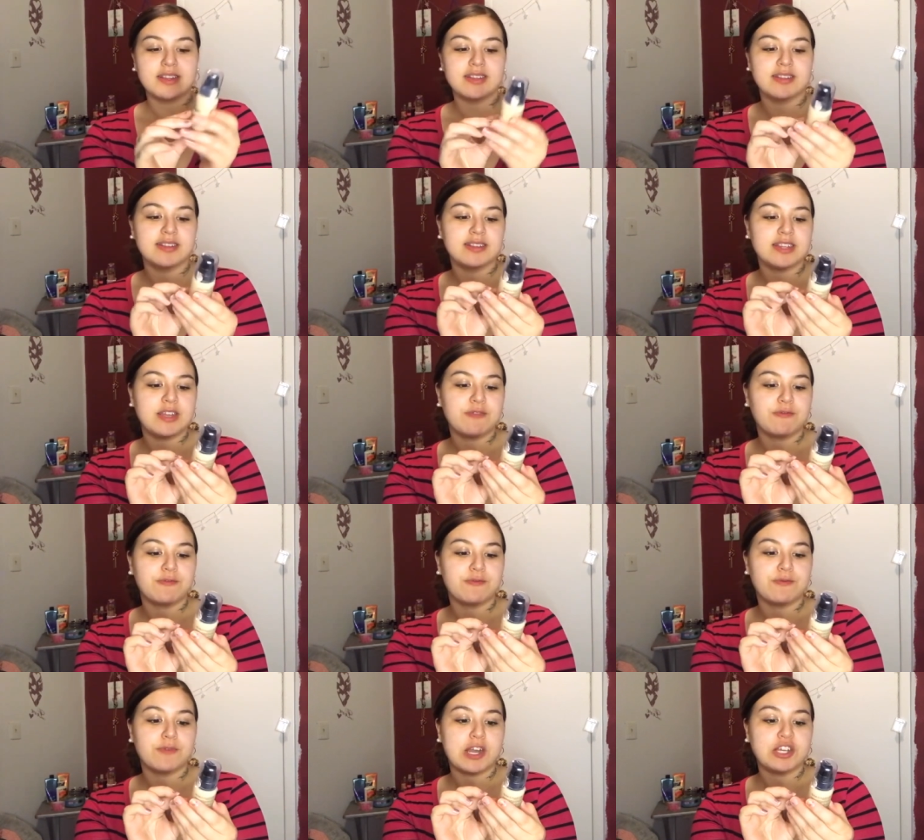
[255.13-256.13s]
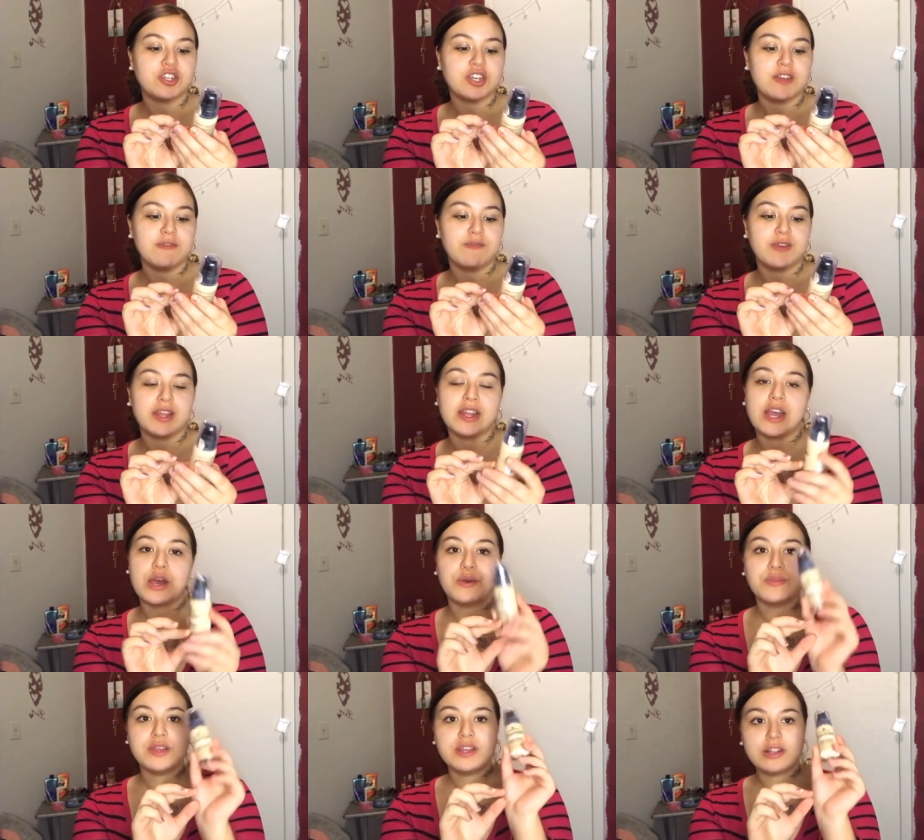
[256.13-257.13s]
This is the Fresh and Fit
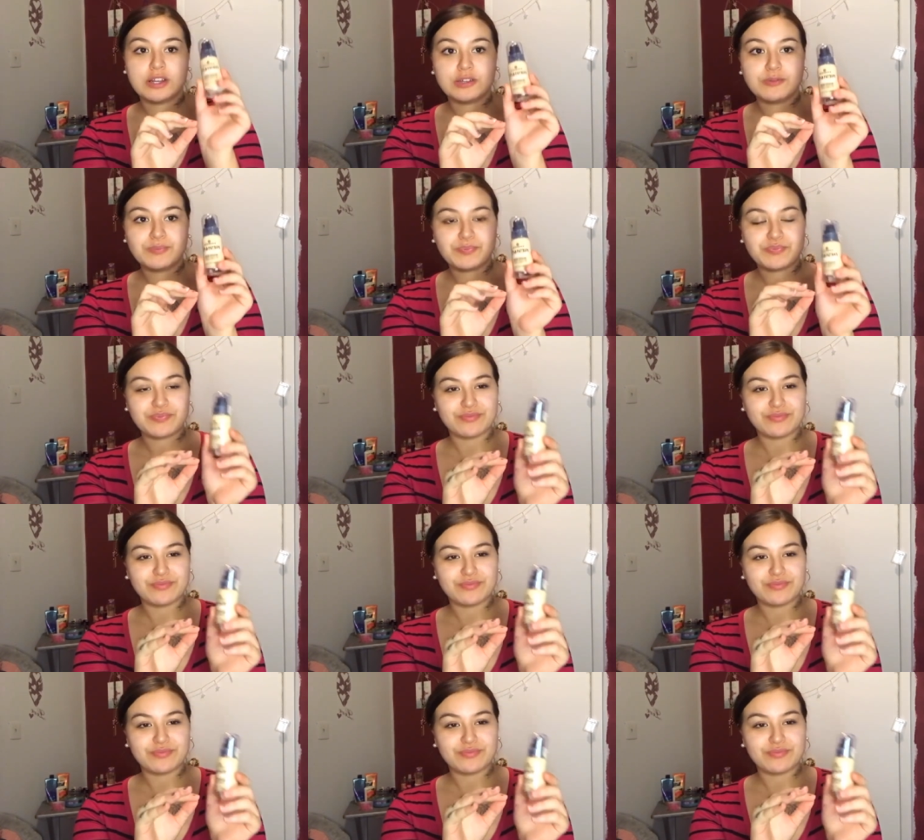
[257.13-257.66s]
Healthy Glow.